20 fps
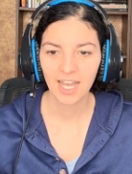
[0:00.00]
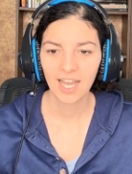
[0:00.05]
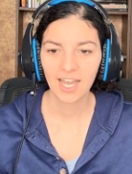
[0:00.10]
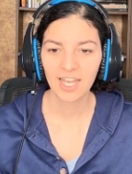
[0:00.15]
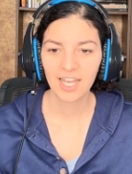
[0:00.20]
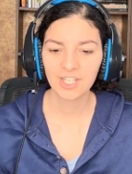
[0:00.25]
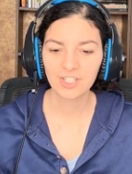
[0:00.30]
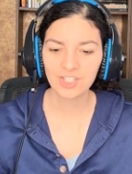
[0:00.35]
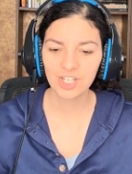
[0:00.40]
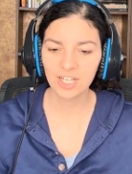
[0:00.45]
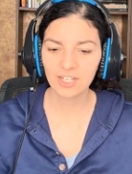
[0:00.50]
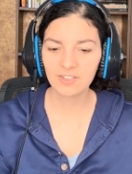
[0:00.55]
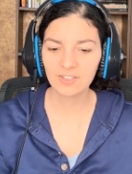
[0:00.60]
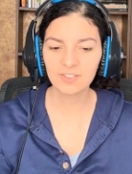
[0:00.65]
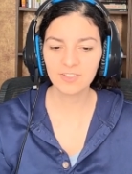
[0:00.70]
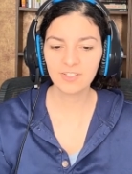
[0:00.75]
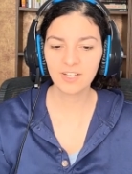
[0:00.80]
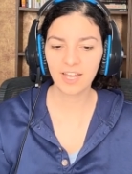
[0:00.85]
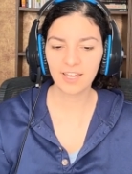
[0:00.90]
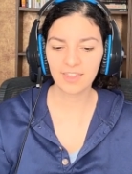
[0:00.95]
In
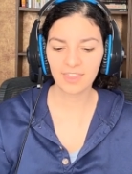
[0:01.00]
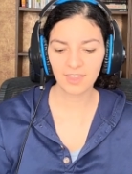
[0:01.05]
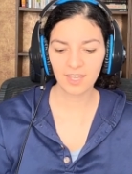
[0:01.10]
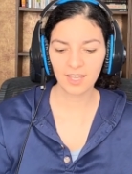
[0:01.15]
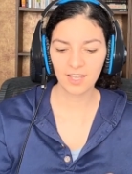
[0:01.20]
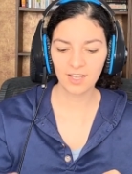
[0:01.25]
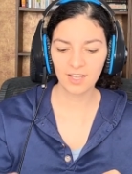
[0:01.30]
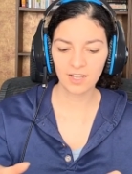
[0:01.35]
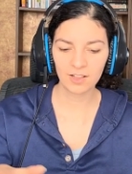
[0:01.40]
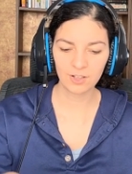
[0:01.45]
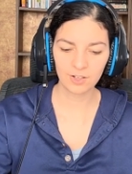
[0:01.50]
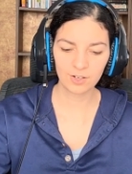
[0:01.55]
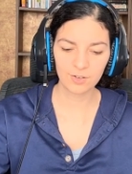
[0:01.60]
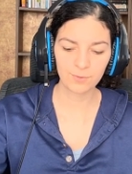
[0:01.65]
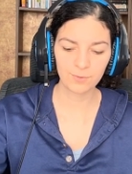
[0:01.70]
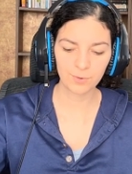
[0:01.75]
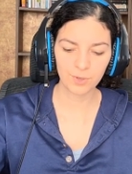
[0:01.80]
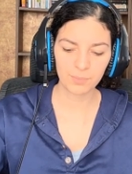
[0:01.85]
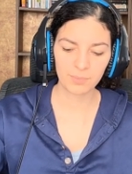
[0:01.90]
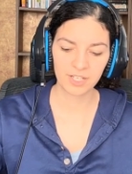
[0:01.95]
general, I think a lot of
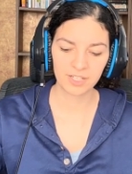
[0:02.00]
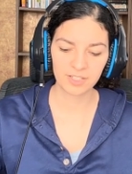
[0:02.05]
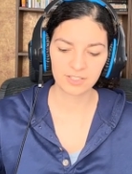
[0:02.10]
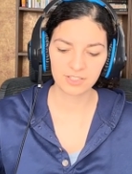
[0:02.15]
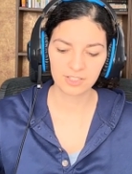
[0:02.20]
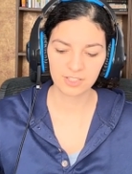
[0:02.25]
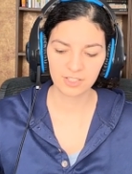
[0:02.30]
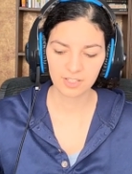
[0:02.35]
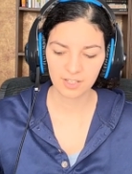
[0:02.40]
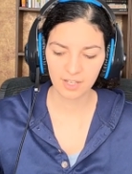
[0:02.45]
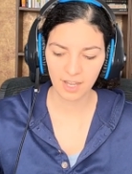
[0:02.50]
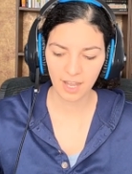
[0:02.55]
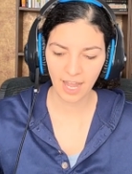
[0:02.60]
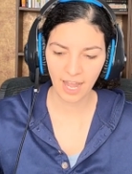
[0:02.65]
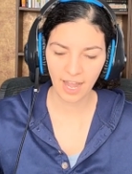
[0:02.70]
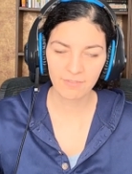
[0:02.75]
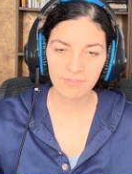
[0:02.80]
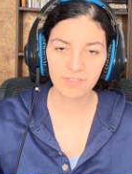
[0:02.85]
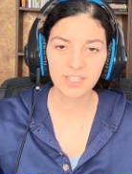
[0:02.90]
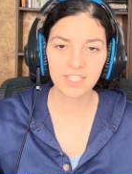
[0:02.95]
women
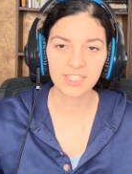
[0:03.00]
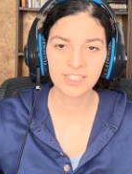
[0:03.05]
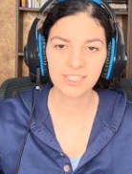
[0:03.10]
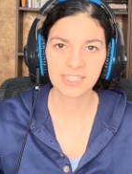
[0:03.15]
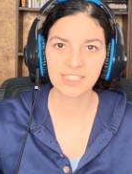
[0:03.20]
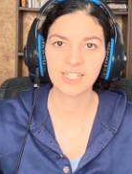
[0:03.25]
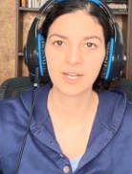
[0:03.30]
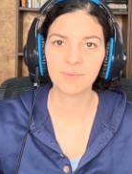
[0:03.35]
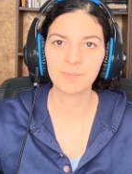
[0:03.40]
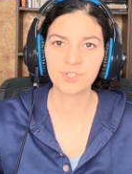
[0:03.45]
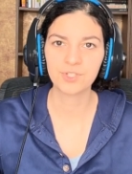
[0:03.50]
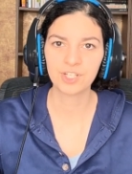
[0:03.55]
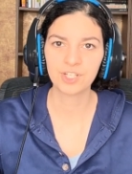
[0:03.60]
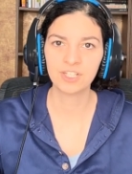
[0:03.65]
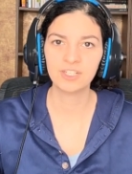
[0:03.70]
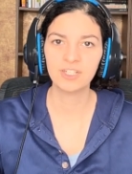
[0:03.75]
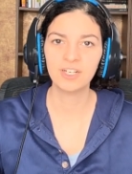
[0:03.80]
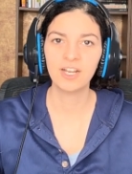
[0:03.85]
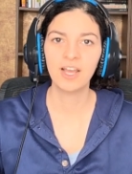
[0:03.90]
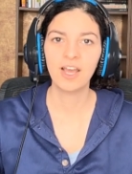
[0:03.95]
have this
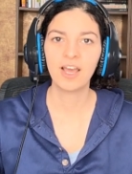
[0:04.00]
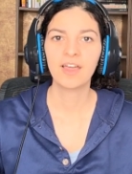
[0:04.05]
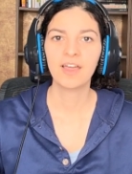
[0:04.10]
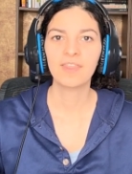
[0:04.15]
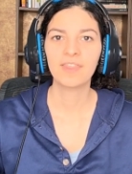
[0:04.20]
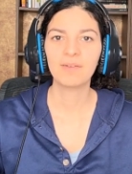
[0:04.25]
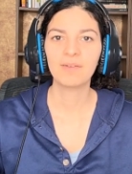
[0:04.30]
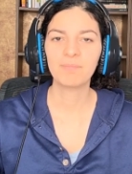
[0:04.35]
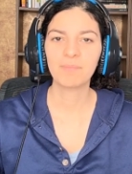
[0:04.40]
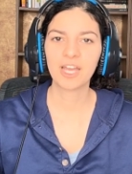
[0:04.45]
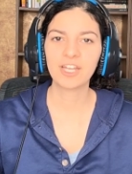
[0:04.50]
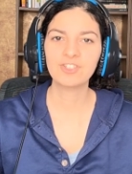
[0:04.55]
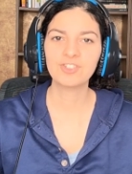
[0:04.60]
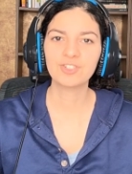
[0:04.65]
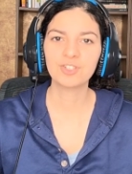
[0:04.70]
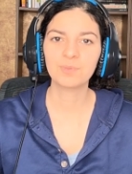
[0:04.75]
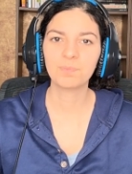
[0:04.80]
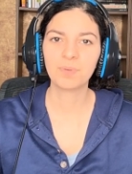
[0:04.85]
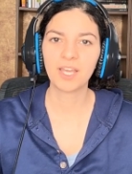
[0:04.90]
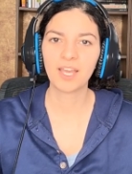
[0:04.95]
assumption that men
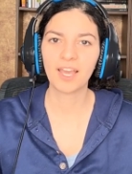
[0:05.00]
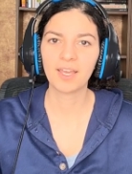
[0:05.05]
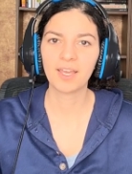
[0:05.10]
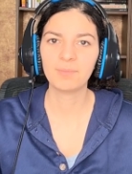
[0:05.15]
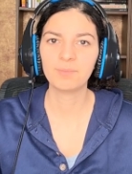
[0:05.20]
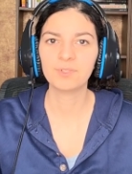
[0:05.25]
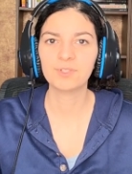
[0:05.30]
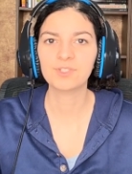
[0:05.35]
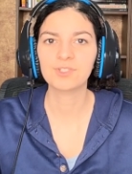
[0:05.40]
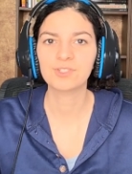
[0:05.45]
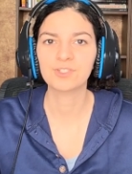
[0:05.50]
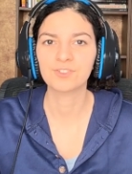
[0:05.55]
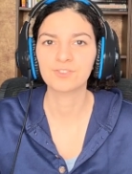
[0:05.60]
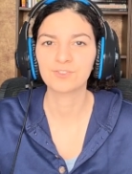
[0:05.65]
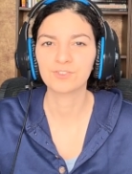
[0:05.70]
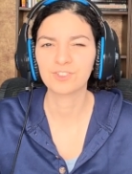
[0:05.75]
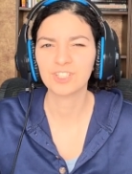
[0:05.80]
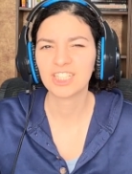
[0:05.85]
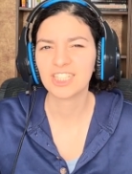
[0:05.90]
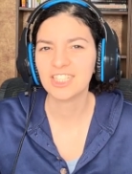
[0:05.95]
should be able to
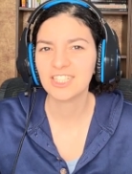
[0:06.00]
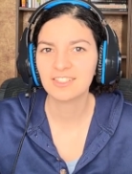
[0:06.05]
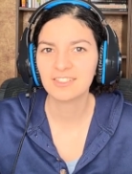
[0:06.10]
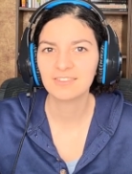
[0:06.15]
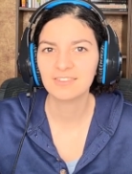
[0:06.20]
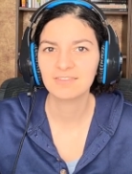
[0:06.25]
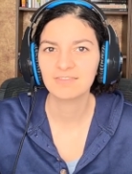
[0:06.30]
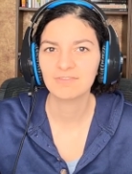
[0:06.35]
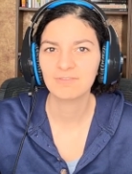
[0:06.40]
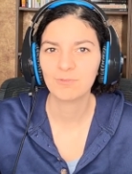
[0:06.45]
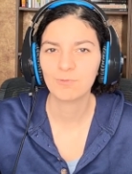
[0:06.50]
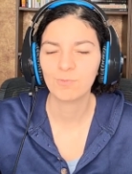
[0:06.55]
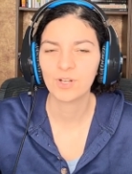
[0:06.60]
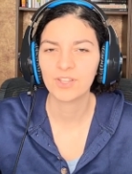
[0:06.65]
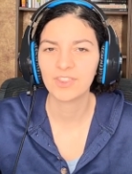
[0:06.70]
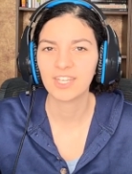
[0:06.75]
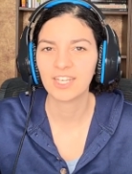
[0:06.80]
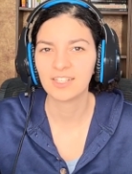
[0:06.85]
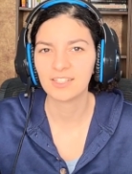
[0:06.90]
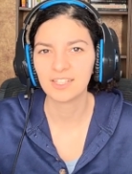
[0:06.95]
read
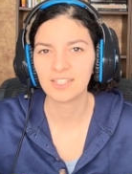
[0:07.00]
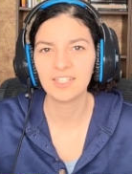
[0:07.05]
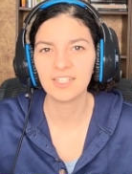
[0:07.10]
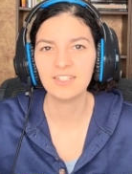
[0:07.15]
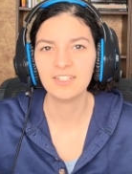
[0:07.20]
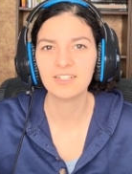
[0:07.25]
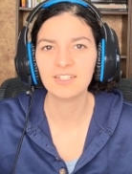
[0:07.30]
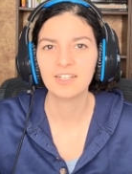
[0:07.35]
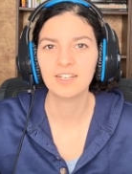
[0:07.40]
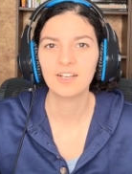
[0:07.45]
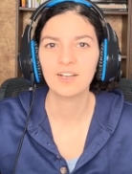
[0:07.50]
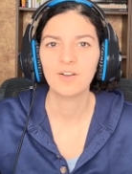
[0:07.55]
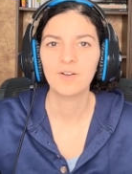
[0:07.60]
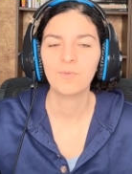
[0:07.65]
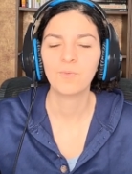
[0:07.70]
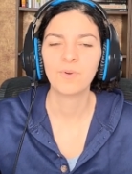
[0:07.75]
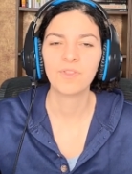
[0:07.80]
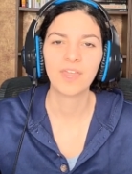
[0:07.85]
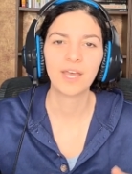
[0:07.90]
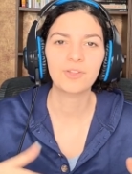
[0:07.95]
what they need
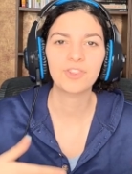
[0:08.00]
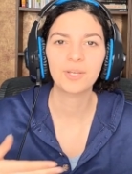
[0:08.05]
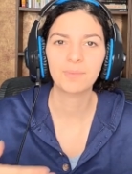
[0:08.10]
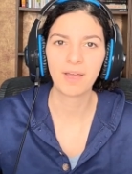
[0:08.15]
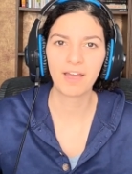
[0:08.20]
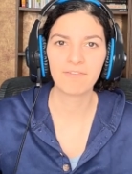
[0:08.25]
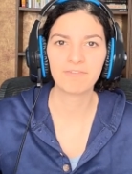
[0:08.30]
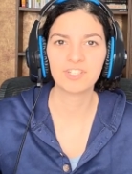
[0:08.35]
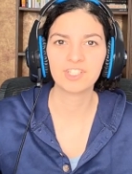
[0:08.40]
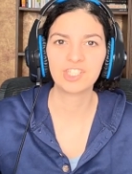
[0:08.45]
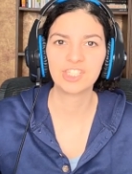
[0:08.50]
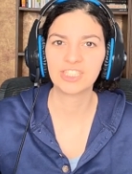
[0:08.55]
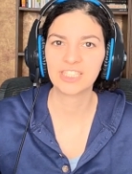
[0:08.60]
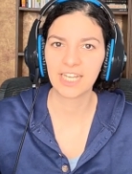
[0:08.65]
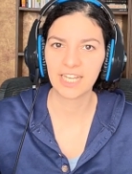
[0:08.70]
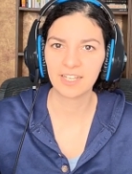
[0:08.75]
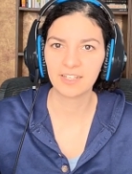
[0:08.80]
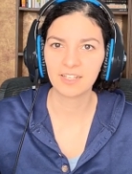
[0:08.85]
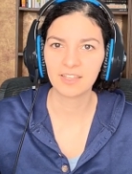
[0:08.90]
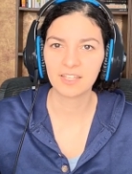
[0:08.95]
without them having to say
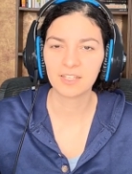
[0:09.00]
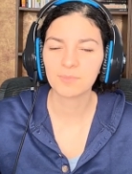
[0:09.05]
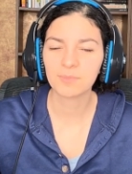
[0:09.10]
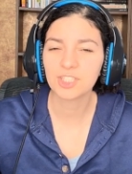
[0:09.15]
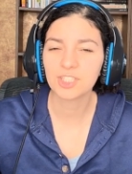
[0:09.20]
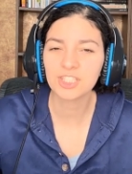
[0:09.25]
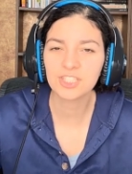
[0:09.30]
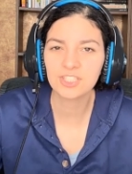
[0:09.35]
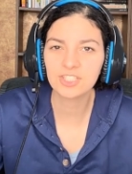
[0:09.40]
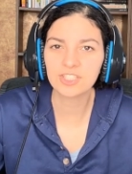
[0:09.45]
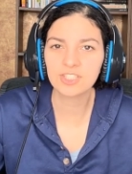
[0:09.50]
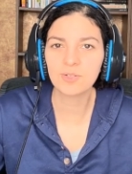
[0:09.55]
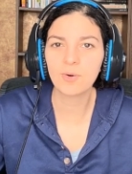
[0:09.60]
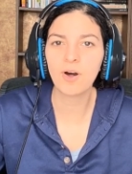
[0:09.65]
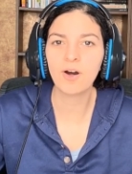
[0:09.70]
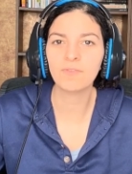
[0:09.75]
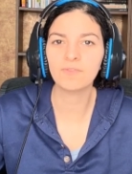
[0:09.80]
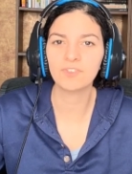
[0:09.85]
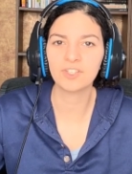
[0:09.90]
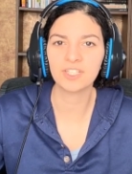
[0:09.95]
anything because it's just so
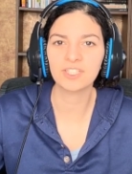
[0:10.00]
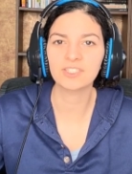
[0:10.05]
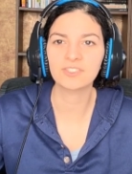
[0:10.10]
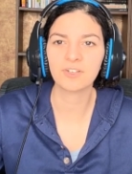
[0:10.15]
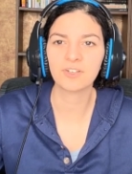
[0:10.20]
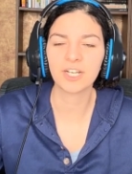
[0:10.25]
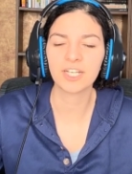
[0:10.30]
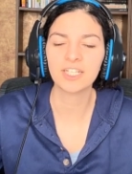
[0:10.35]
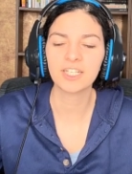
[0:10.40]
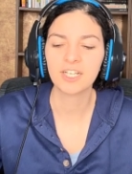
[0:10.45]
obvious, right?